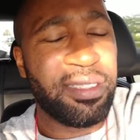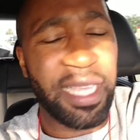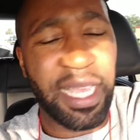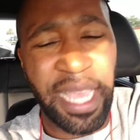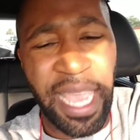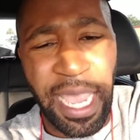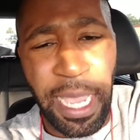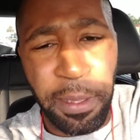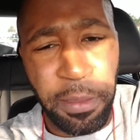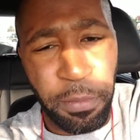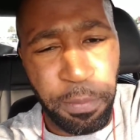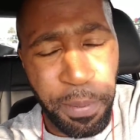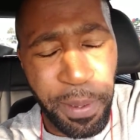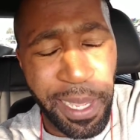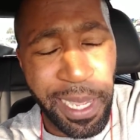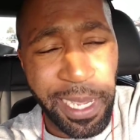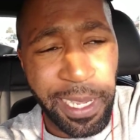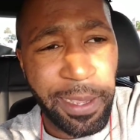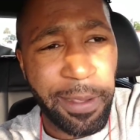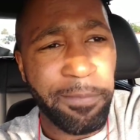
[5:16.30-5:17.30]
Eighth
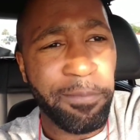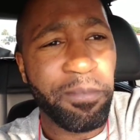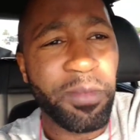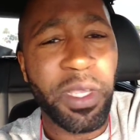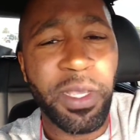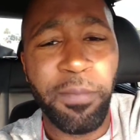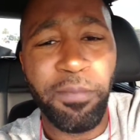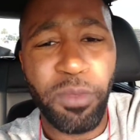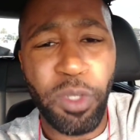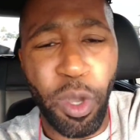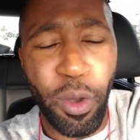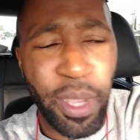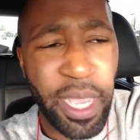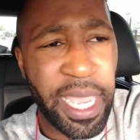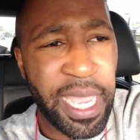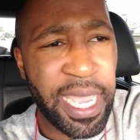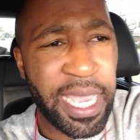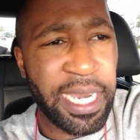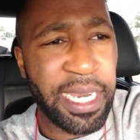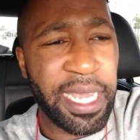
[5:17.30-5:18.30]
pick, go
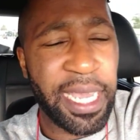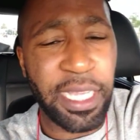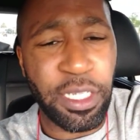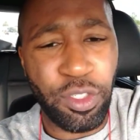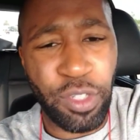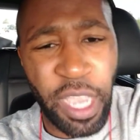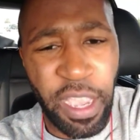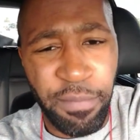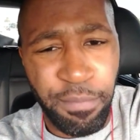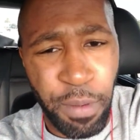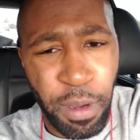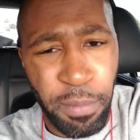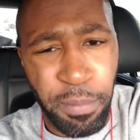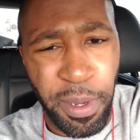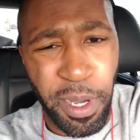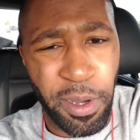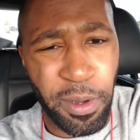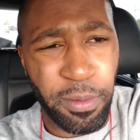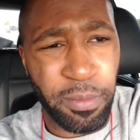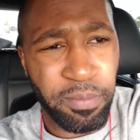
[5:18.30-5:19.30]
ahead and draft
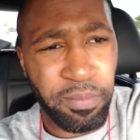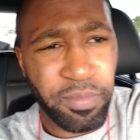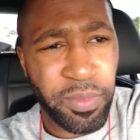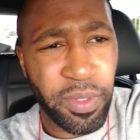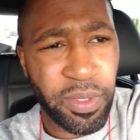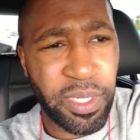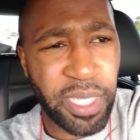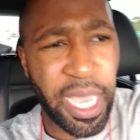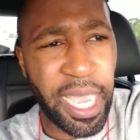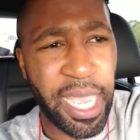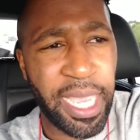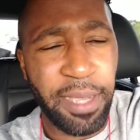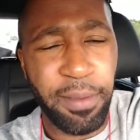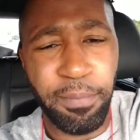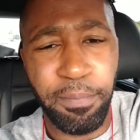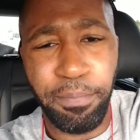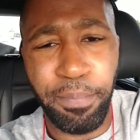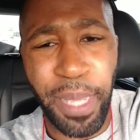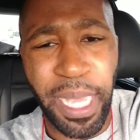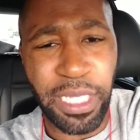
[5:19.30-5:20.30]
Bobo, okay?
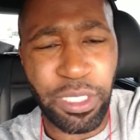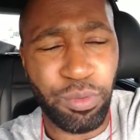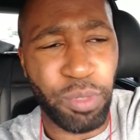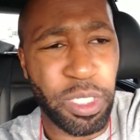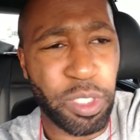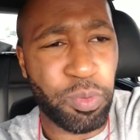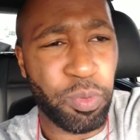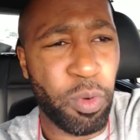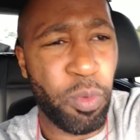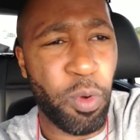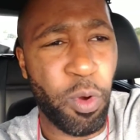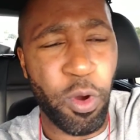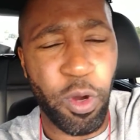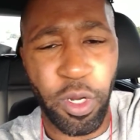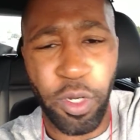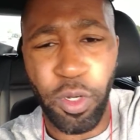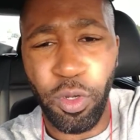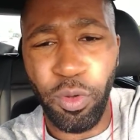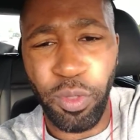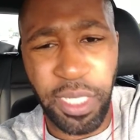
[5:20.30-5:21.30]
Best risk
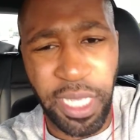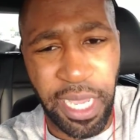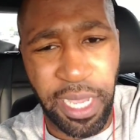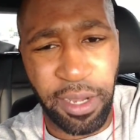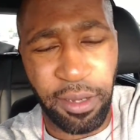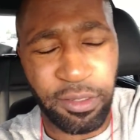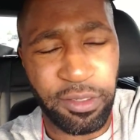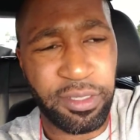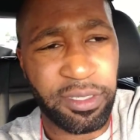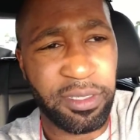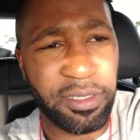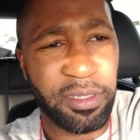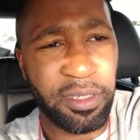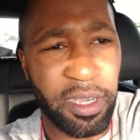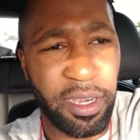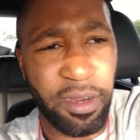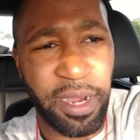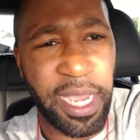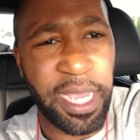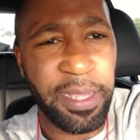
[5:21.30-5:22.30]
reward, who cares, all
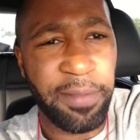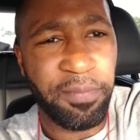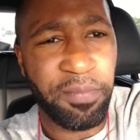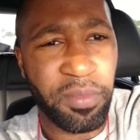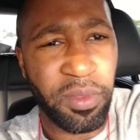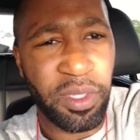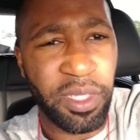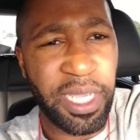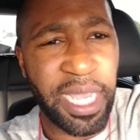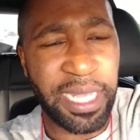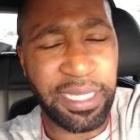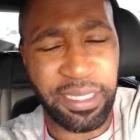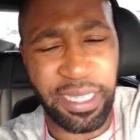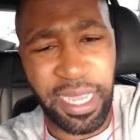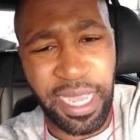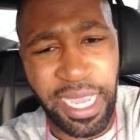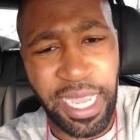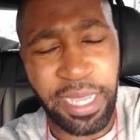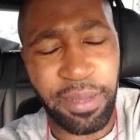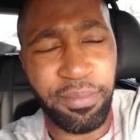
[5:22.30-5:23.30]
right? You got
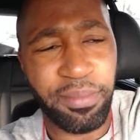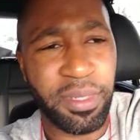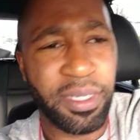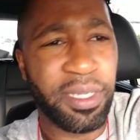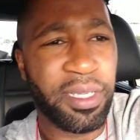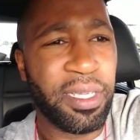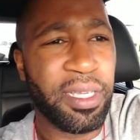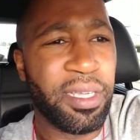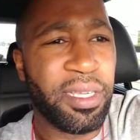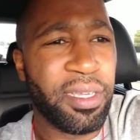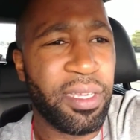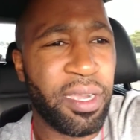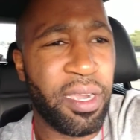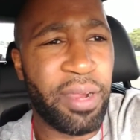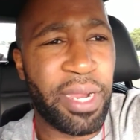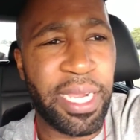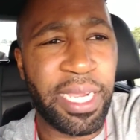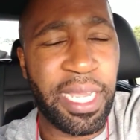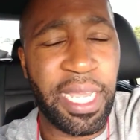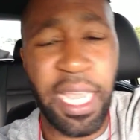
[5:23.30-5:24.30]
time, all
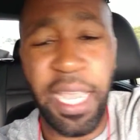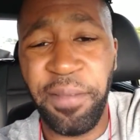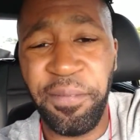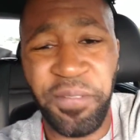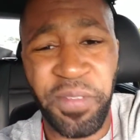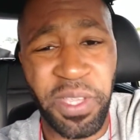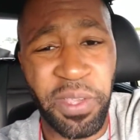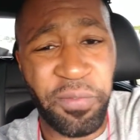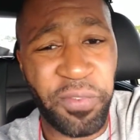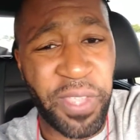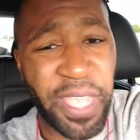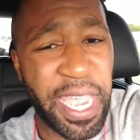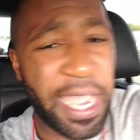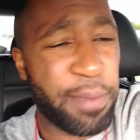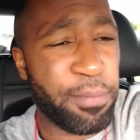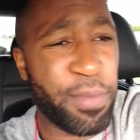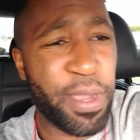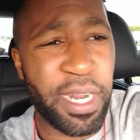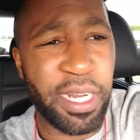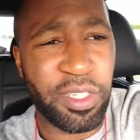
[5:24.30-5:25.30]
right? If
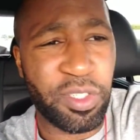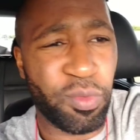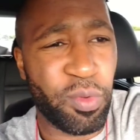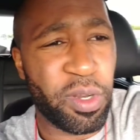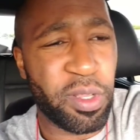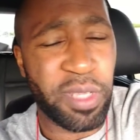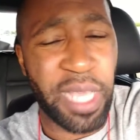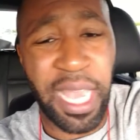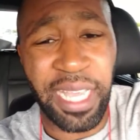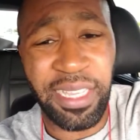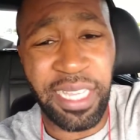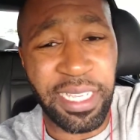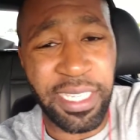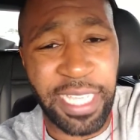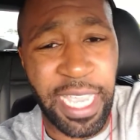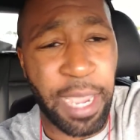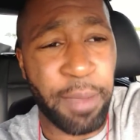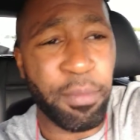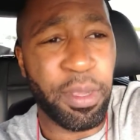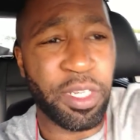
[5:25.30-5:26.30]
Cam Reddish, one of the, I think
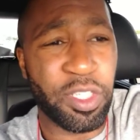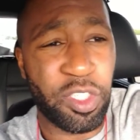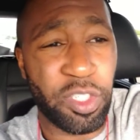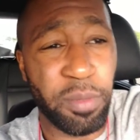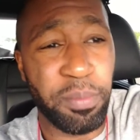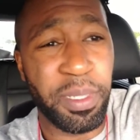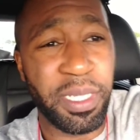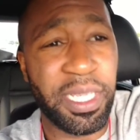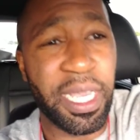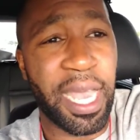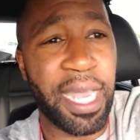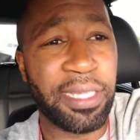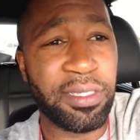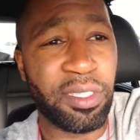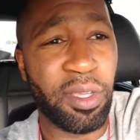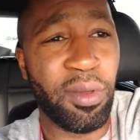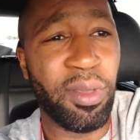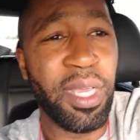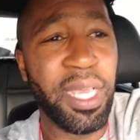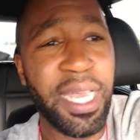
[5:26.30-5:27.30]
Cam Reddish should be gone.
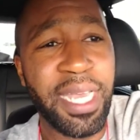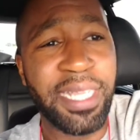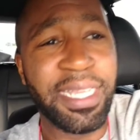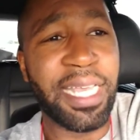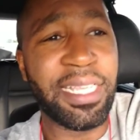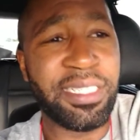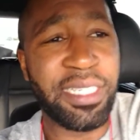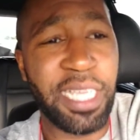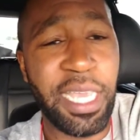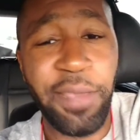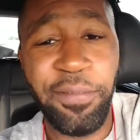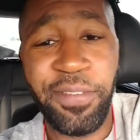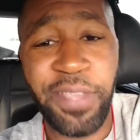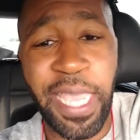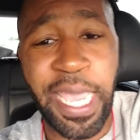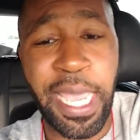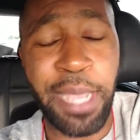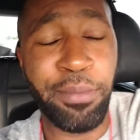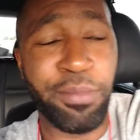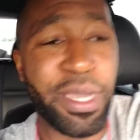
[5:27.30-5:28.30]
So that's if
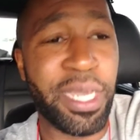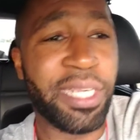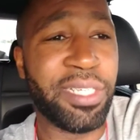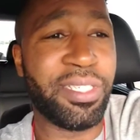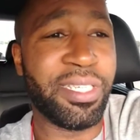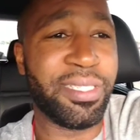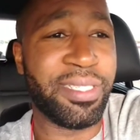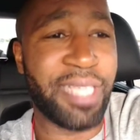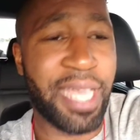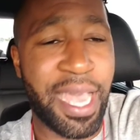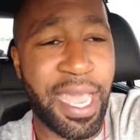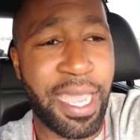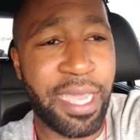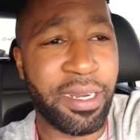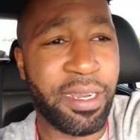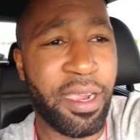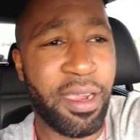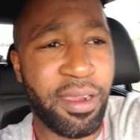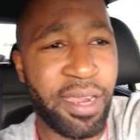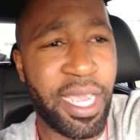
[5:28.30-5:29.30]
Cam Reddish is
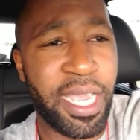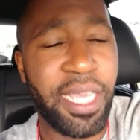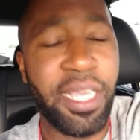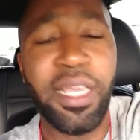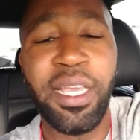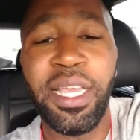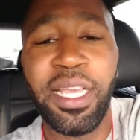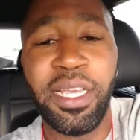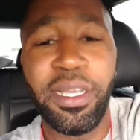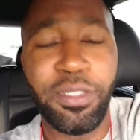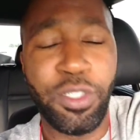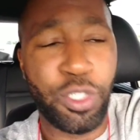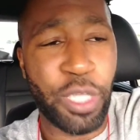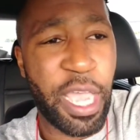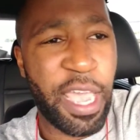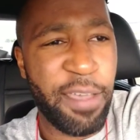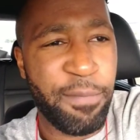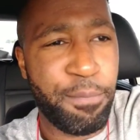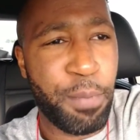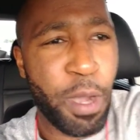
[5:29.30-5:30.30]
gone, all right?
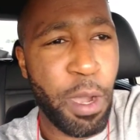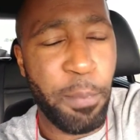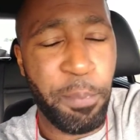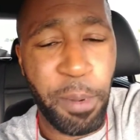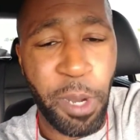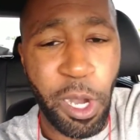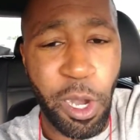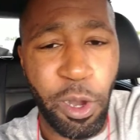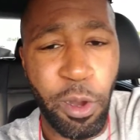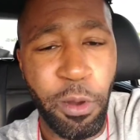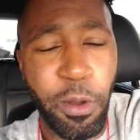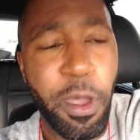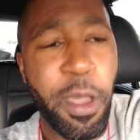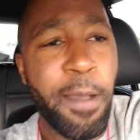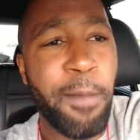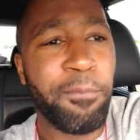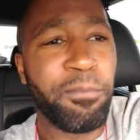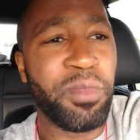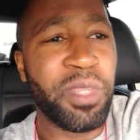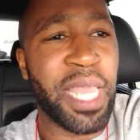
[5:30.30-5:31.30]
Draft Bobo.
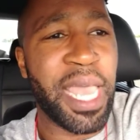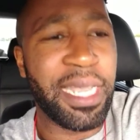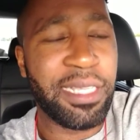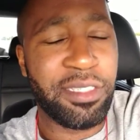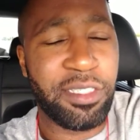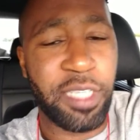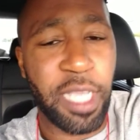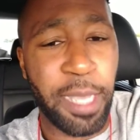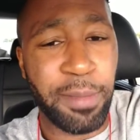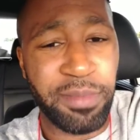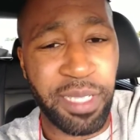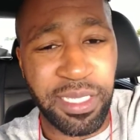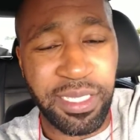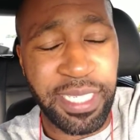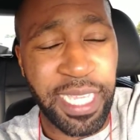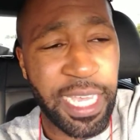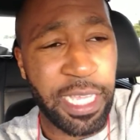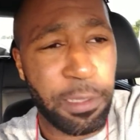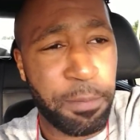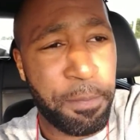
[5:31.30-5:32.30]
Next up, the
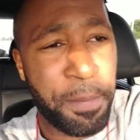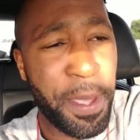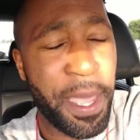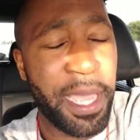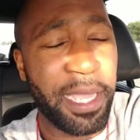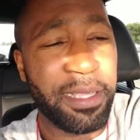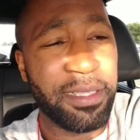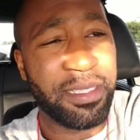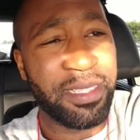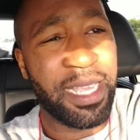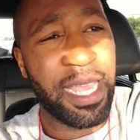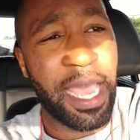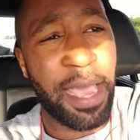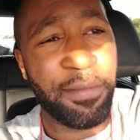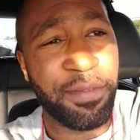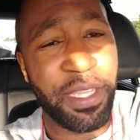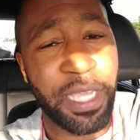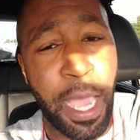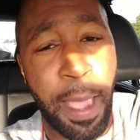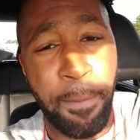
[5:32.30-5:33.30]
10th pick, they
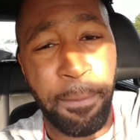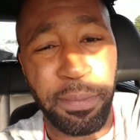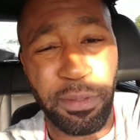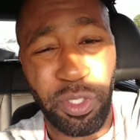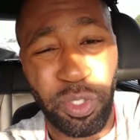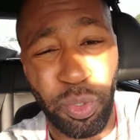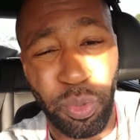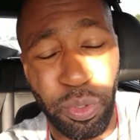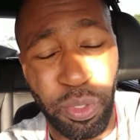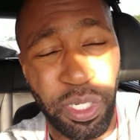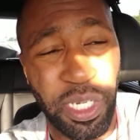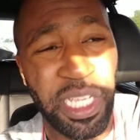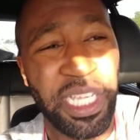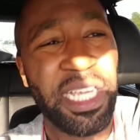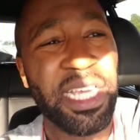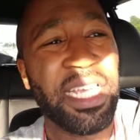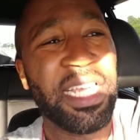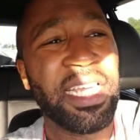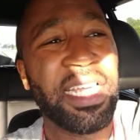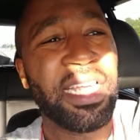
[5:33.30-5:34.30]
have the
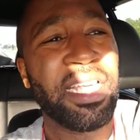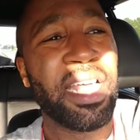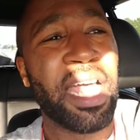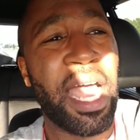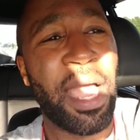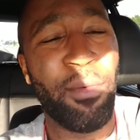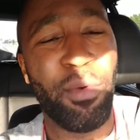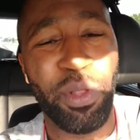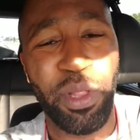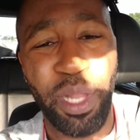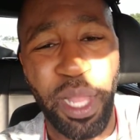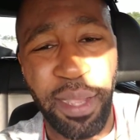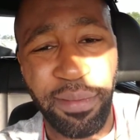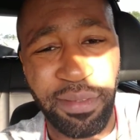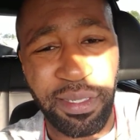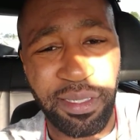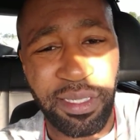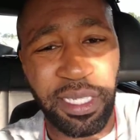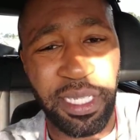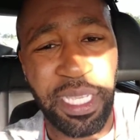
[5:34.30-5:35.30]
opportunity. I would love
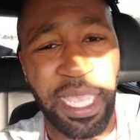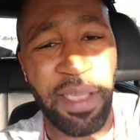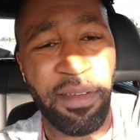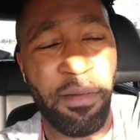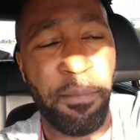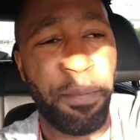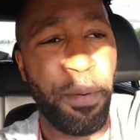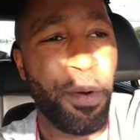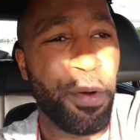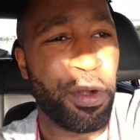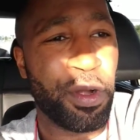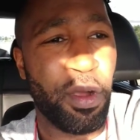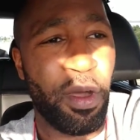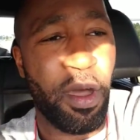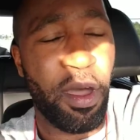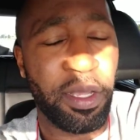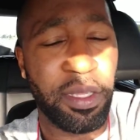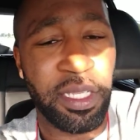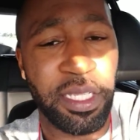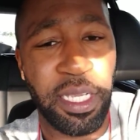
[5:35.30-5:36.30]
to see Kevin Porter
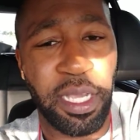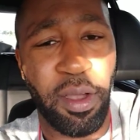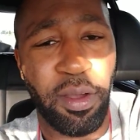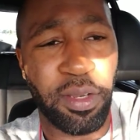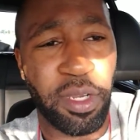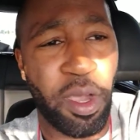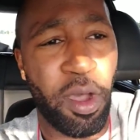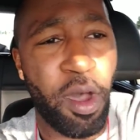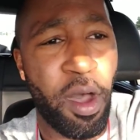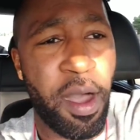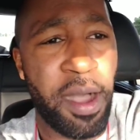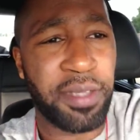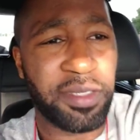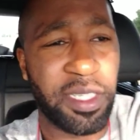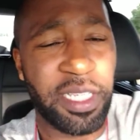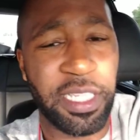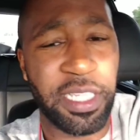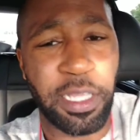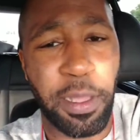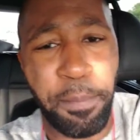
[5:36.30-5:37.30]
on the Hawks
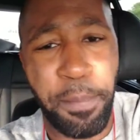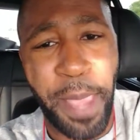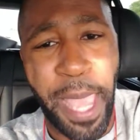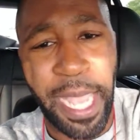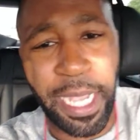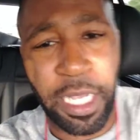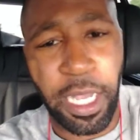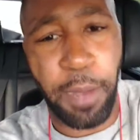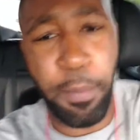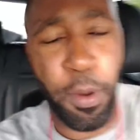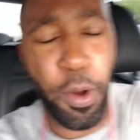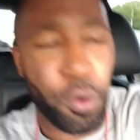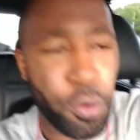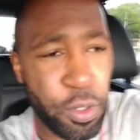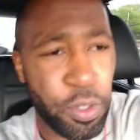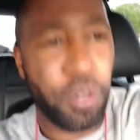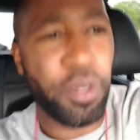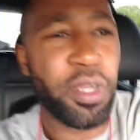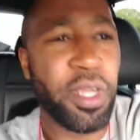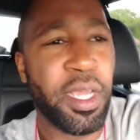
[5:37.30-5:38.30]
again, the backup
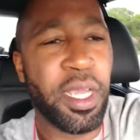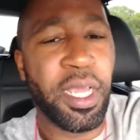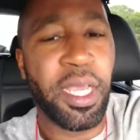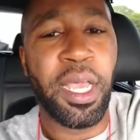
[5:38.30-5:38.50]
herder.